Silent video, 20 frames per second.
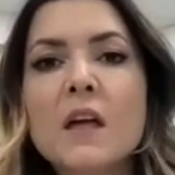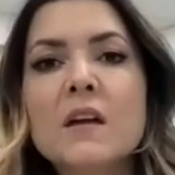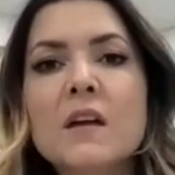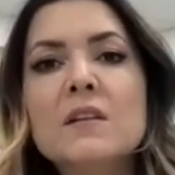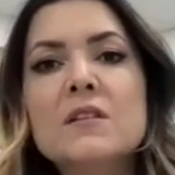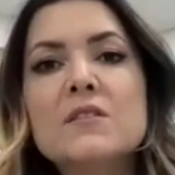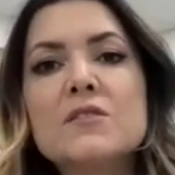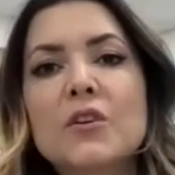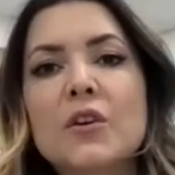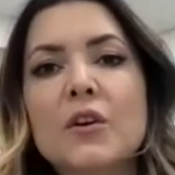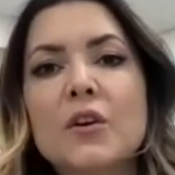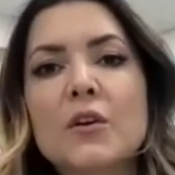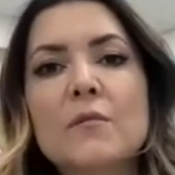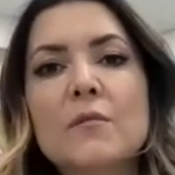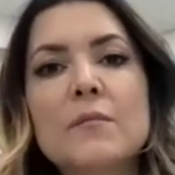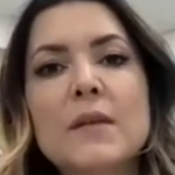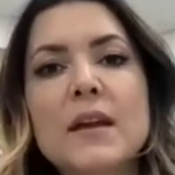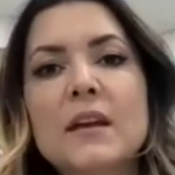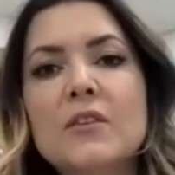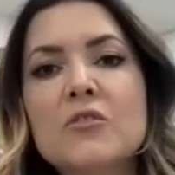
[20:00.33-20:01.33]
So
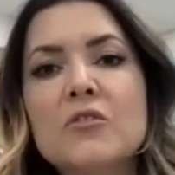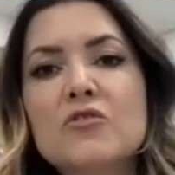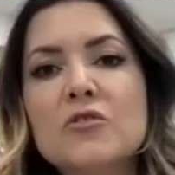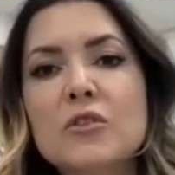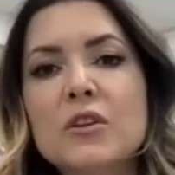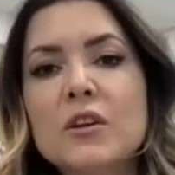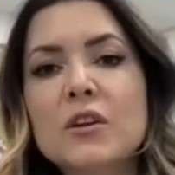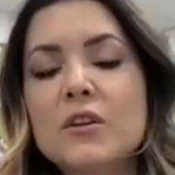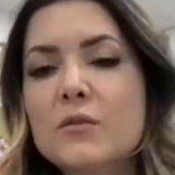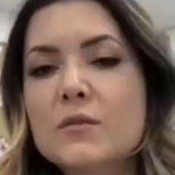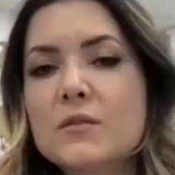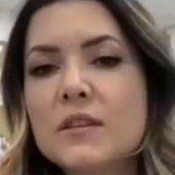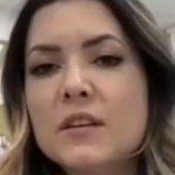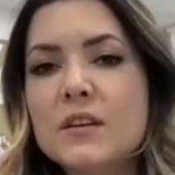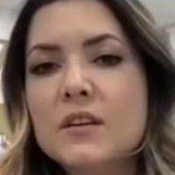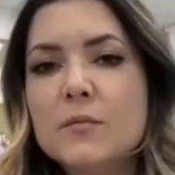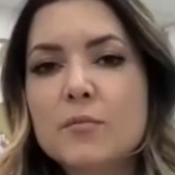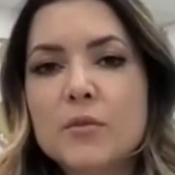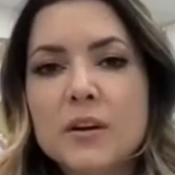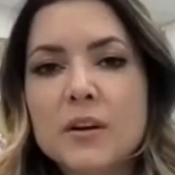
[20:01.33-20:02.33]
making sure you're using
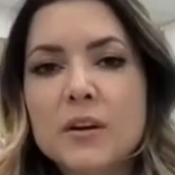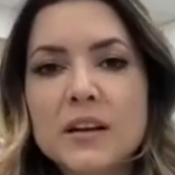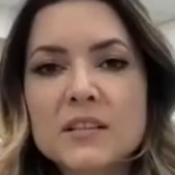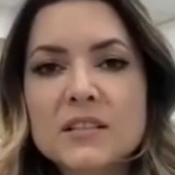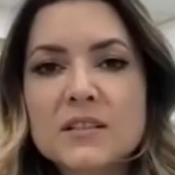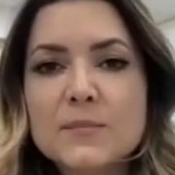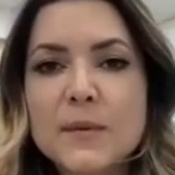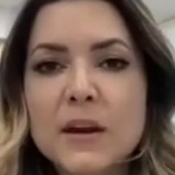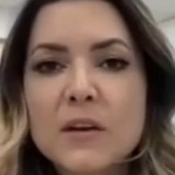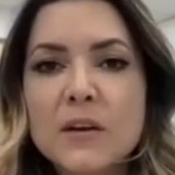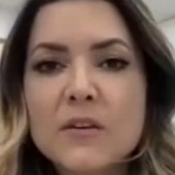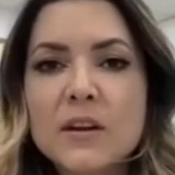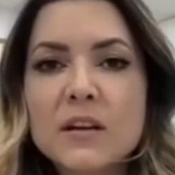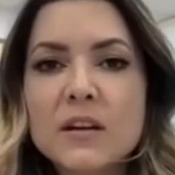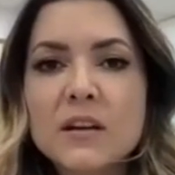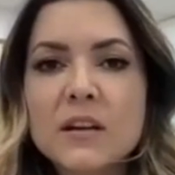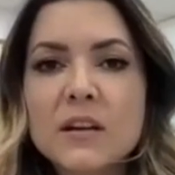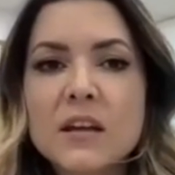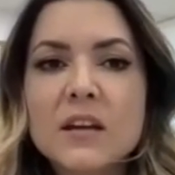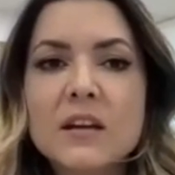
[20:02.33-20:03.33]
your product
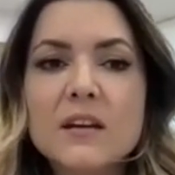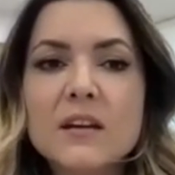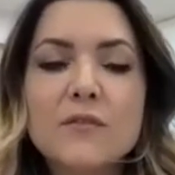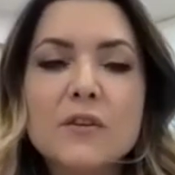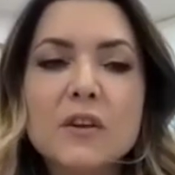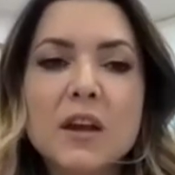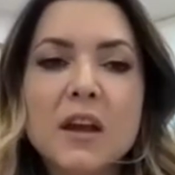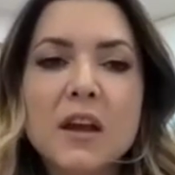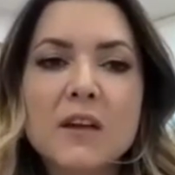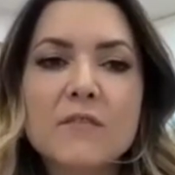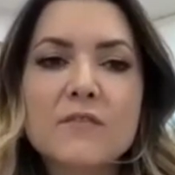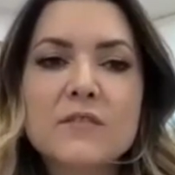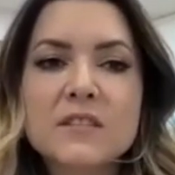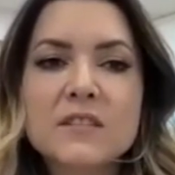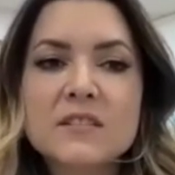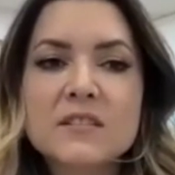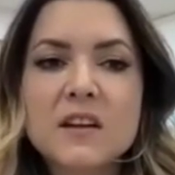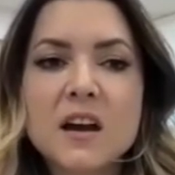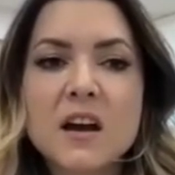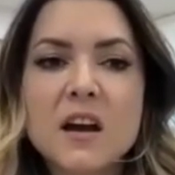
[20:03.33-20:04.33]
sparingly. And if you have
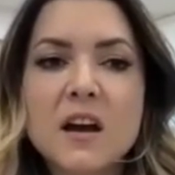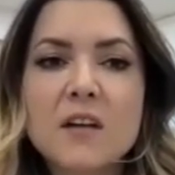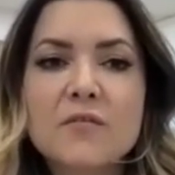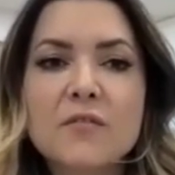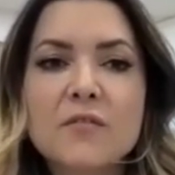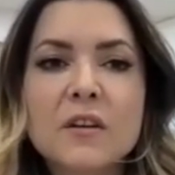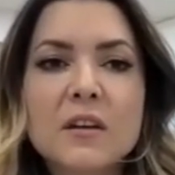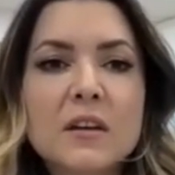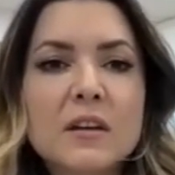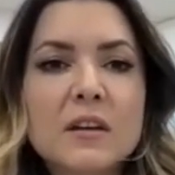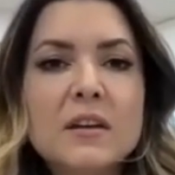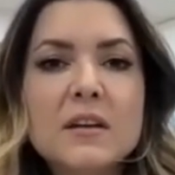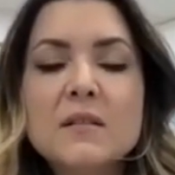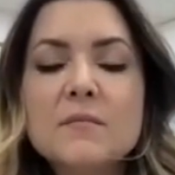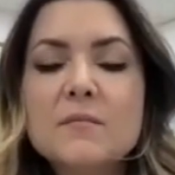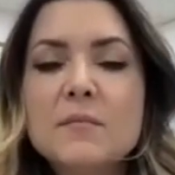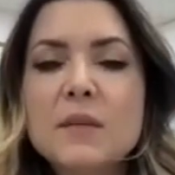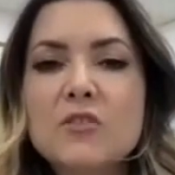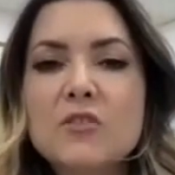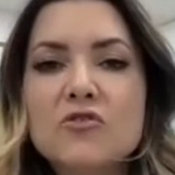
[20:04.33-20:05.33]
staff,
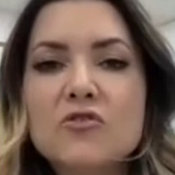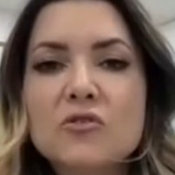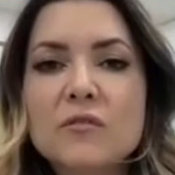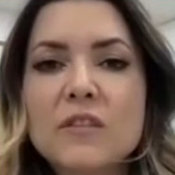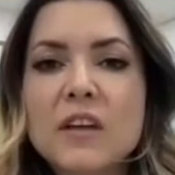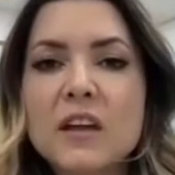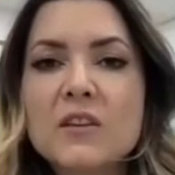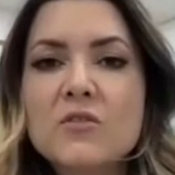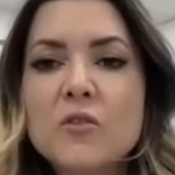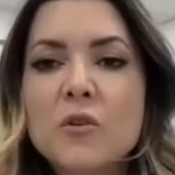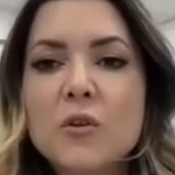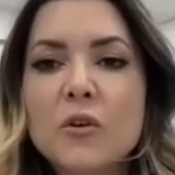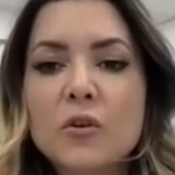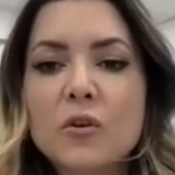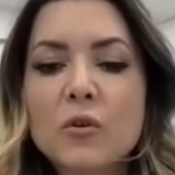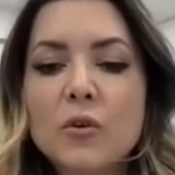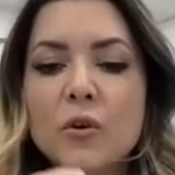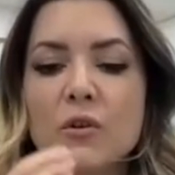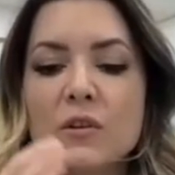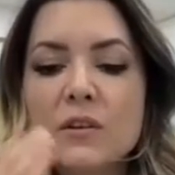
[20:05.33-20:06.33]
make sure they know
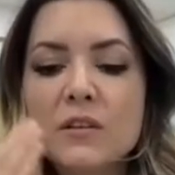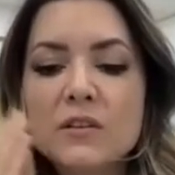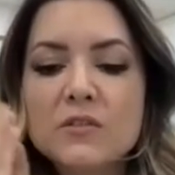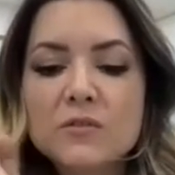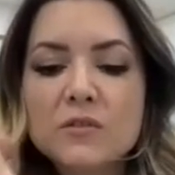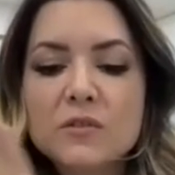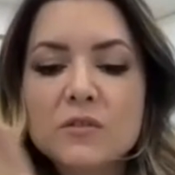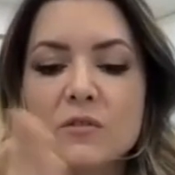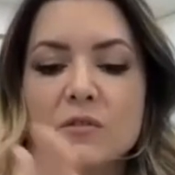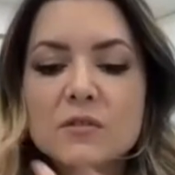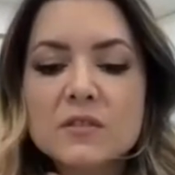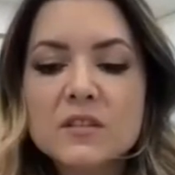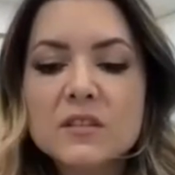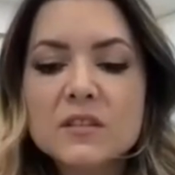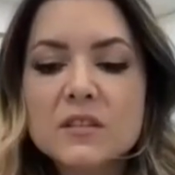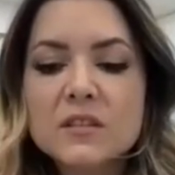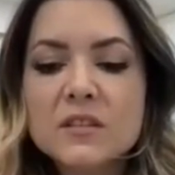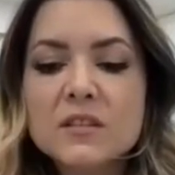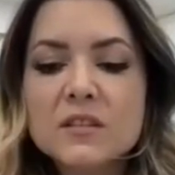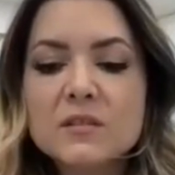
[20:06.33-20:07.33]
only to use
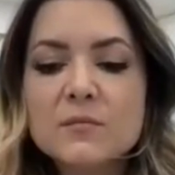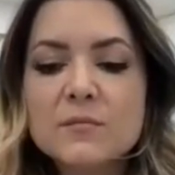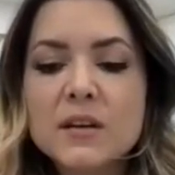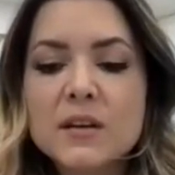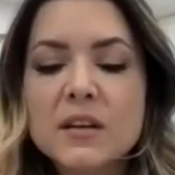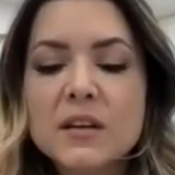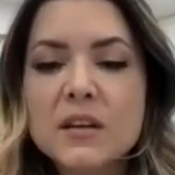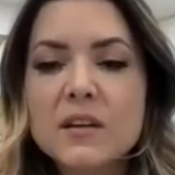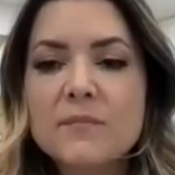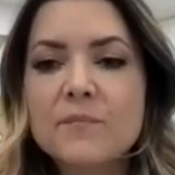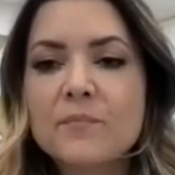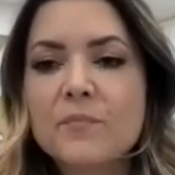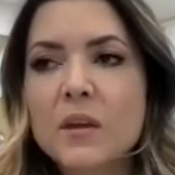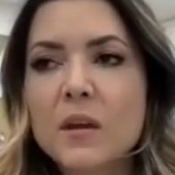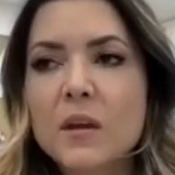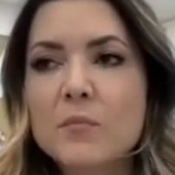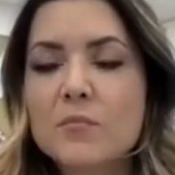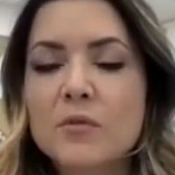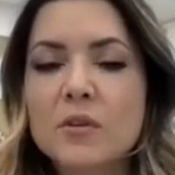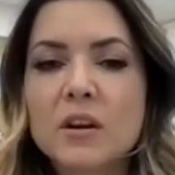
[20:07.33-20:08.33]
this and this many
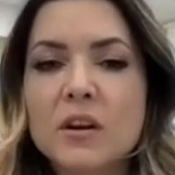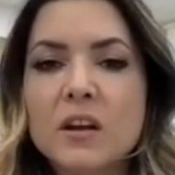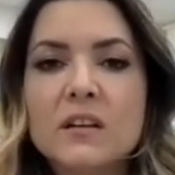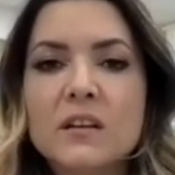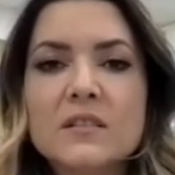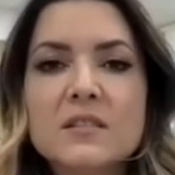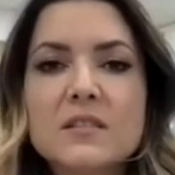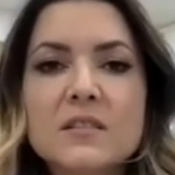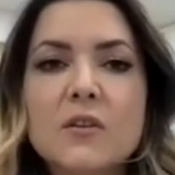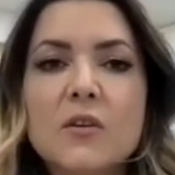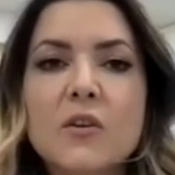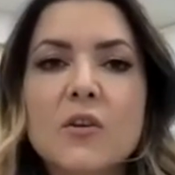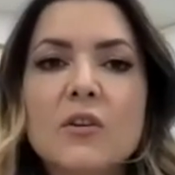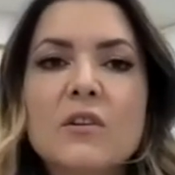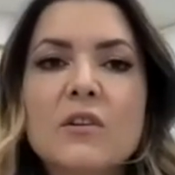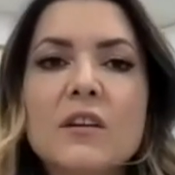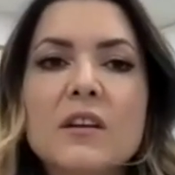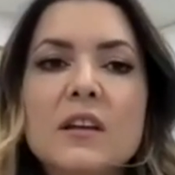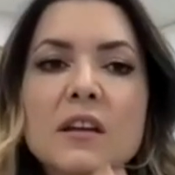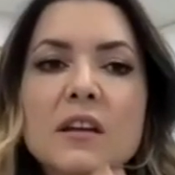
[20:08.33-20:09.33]
products,
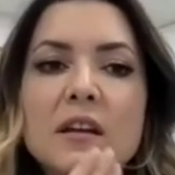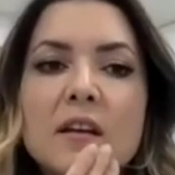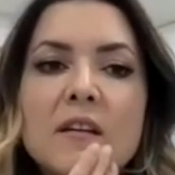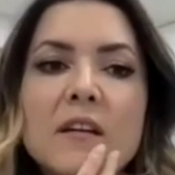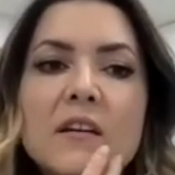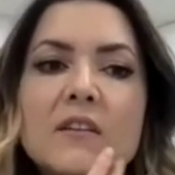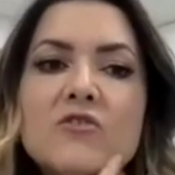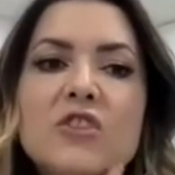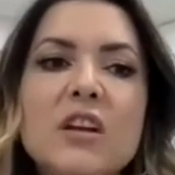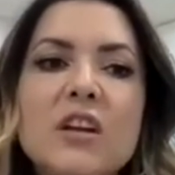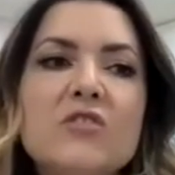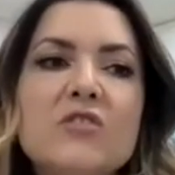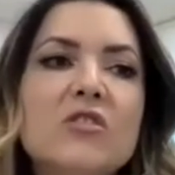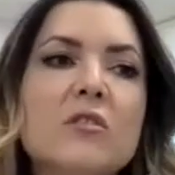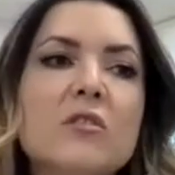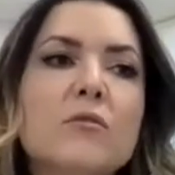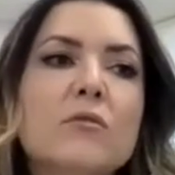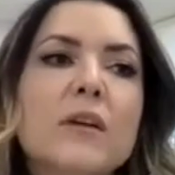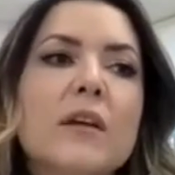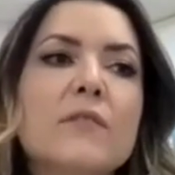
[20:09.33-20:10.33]
only change your
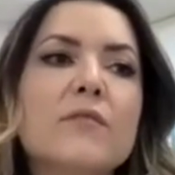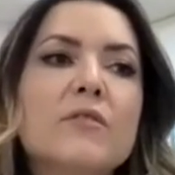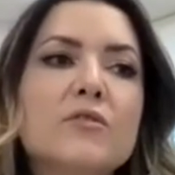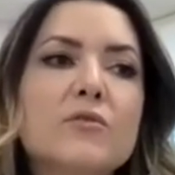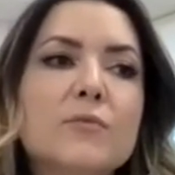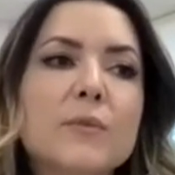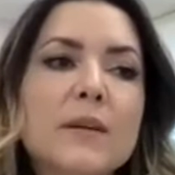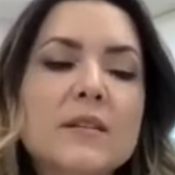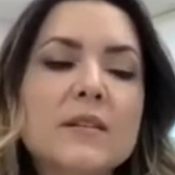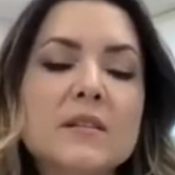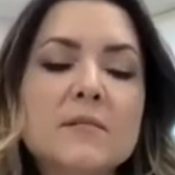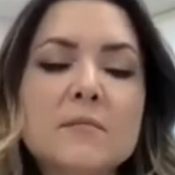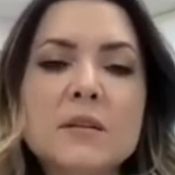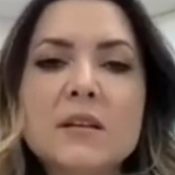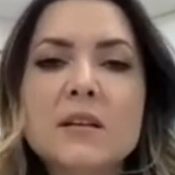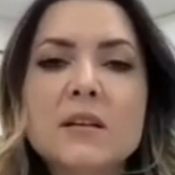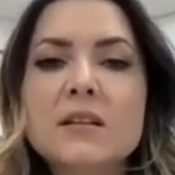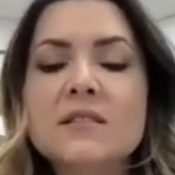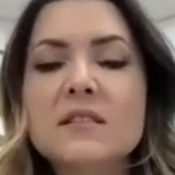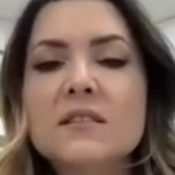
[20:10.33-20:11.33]
glue every 20
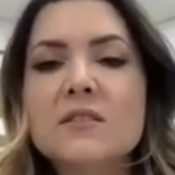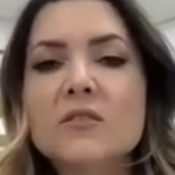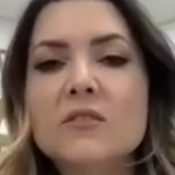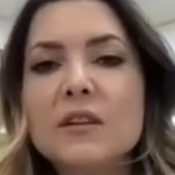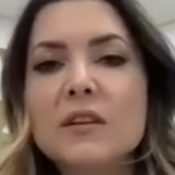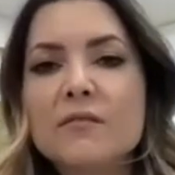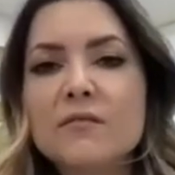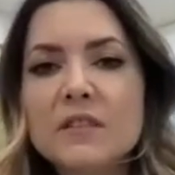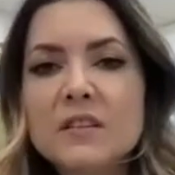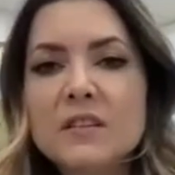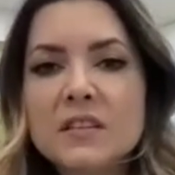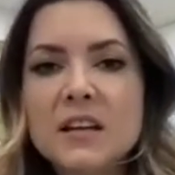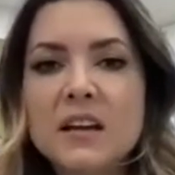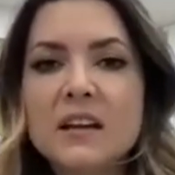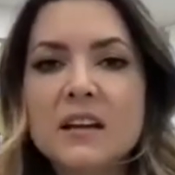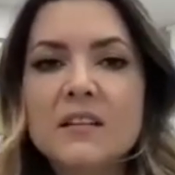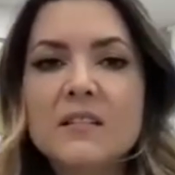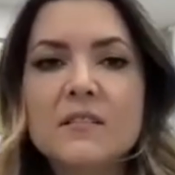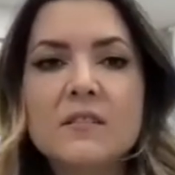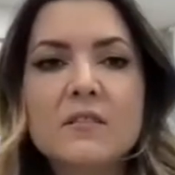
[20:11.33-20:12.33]
minutes and not every
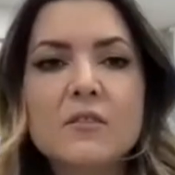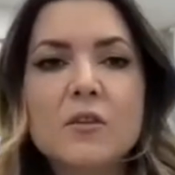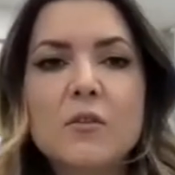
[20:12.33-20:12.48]
10.